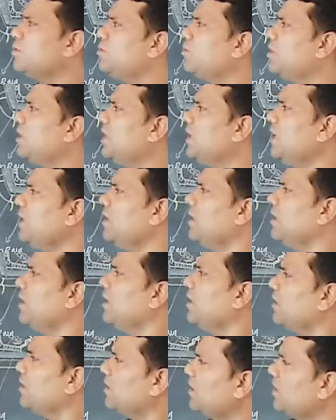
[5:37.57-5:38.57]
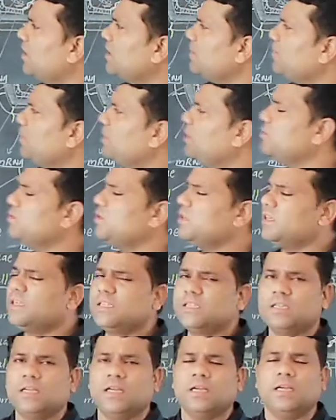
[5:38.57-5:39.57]
Okay, these
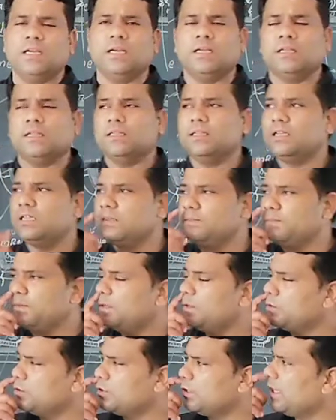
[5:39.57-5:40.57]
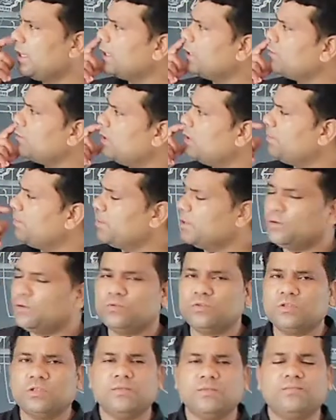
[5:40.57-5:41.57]
producers actually
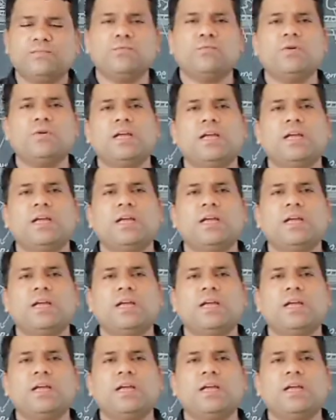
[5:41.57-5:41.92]
produce the food,